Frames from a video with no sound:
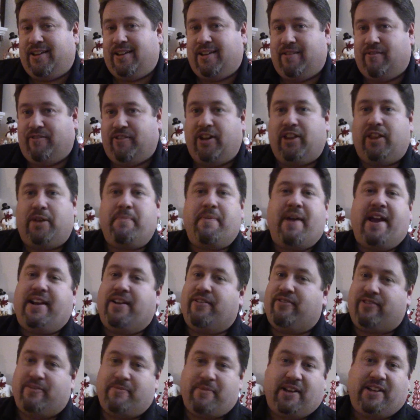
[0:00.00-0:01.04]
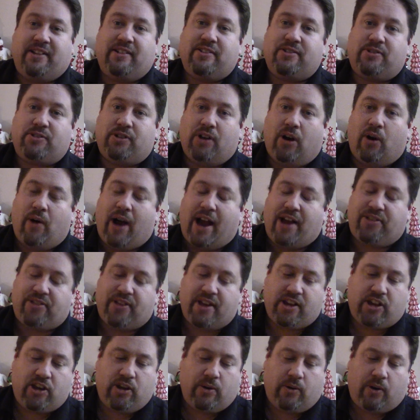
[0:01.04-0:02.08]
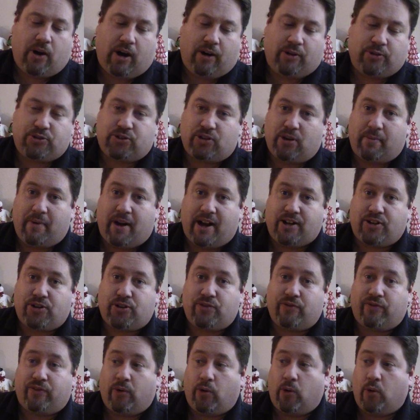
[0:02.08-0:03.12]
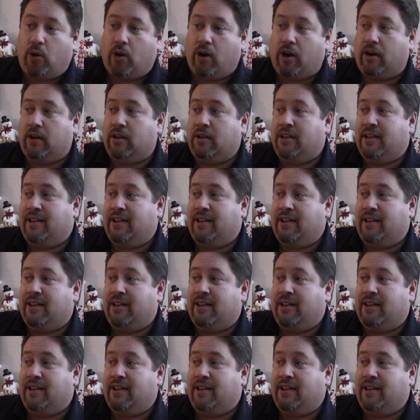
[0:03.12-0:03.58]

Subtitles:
It really made it for me. So I thank you all so much for